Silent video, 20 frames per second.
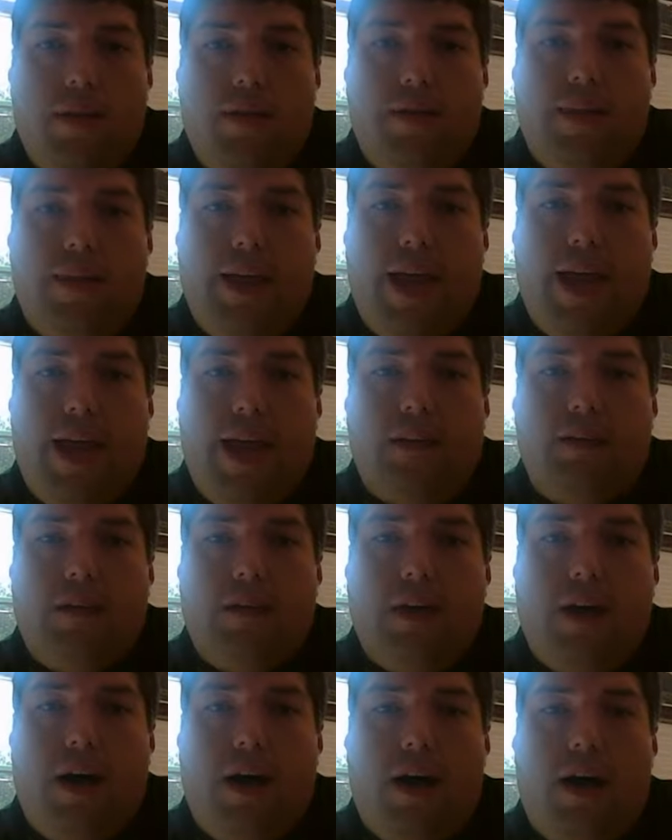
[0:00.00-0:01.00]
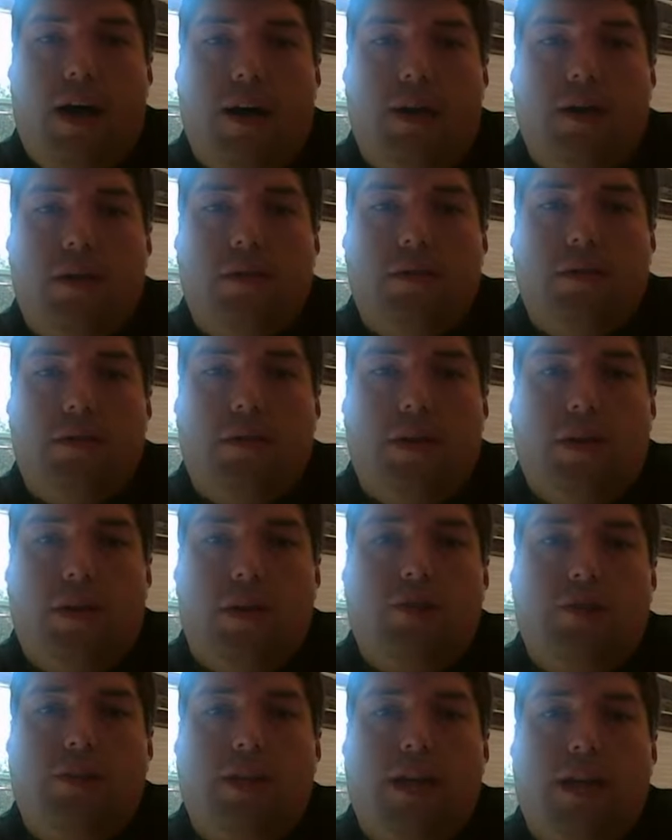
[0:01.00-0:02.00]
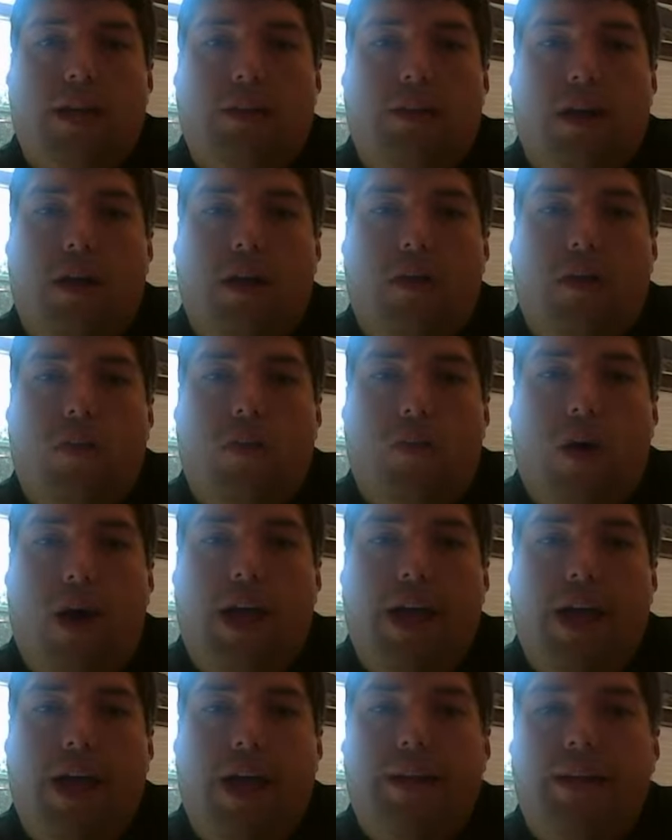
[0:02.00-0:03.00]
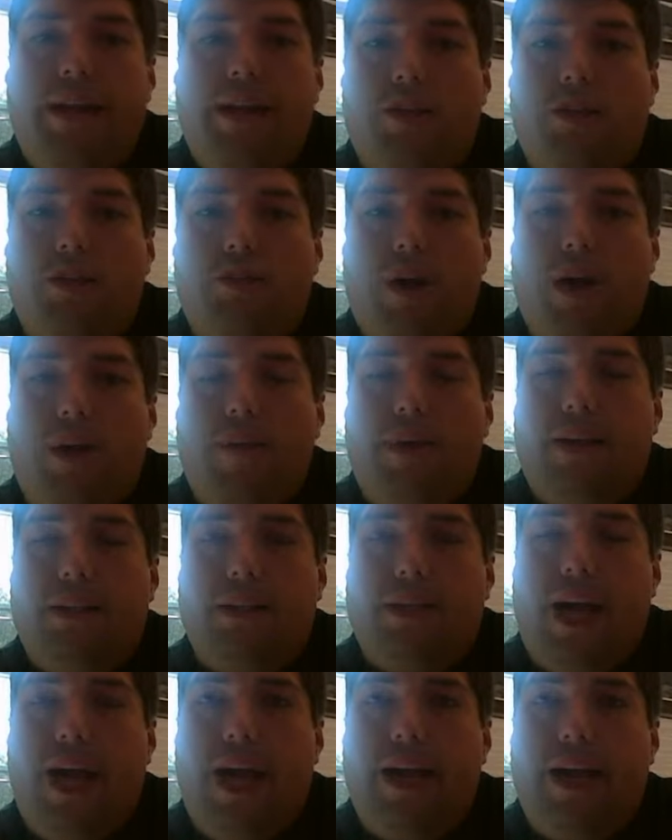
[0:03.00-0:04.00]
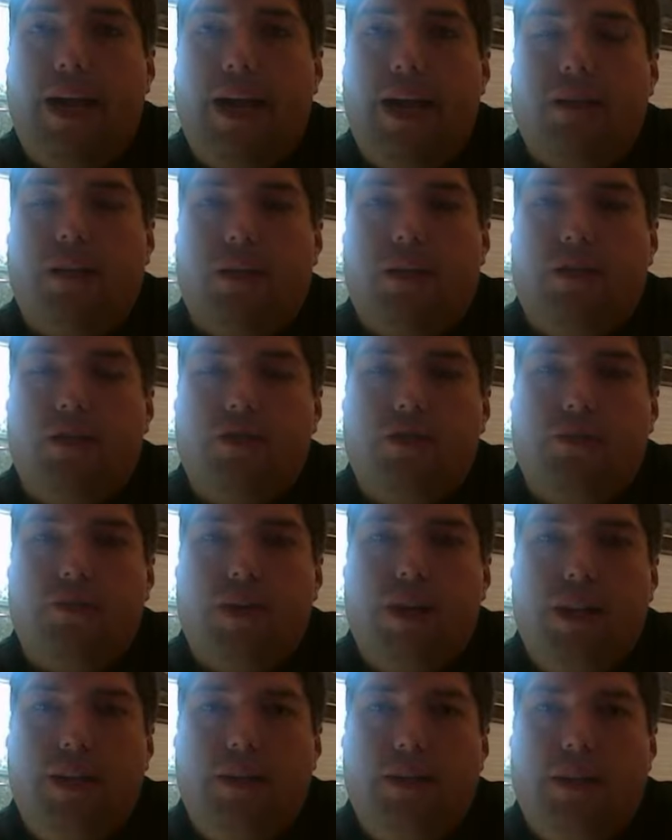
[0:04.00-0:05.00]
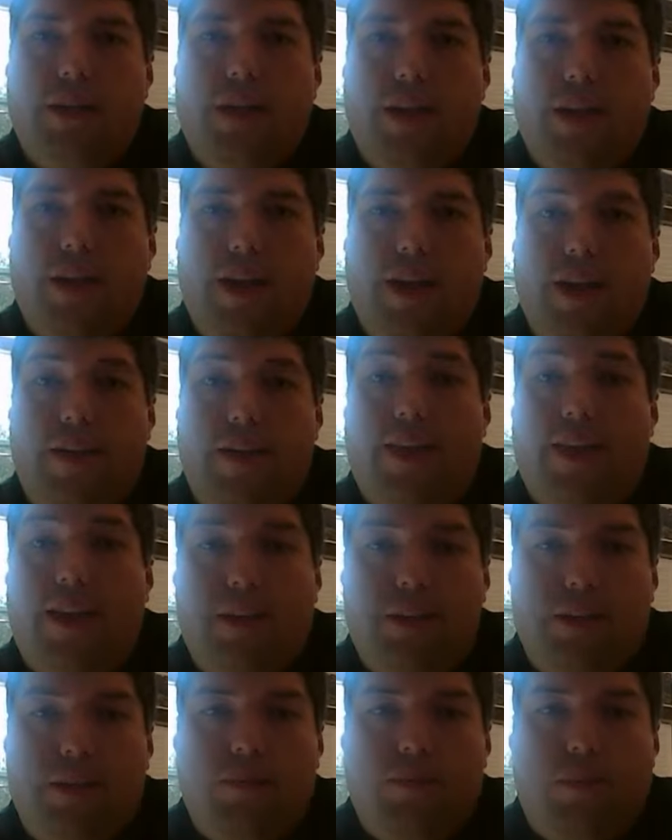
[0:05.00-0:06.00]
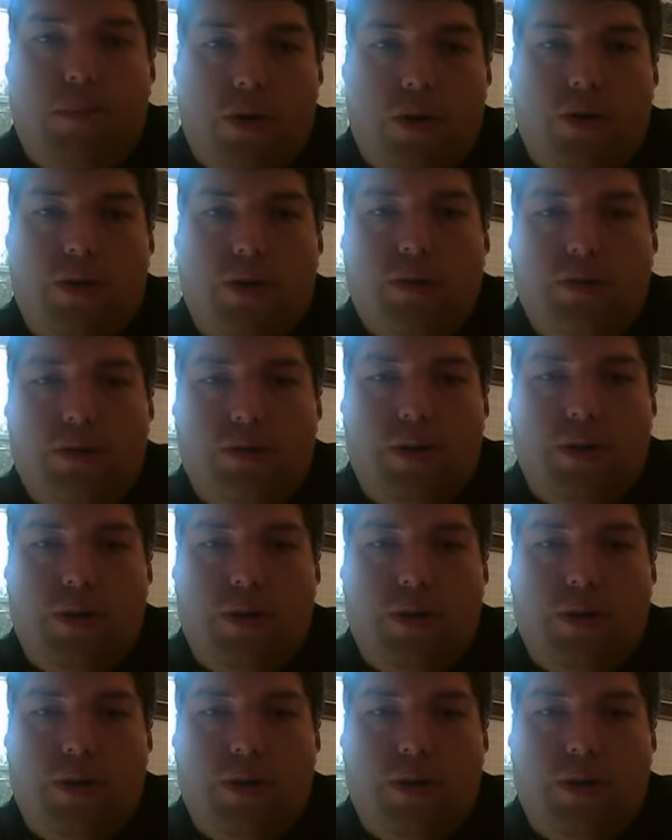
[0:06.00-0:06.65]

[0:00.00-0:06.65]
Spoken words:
that understand what index crime has the highest clearance rate, and that is murder.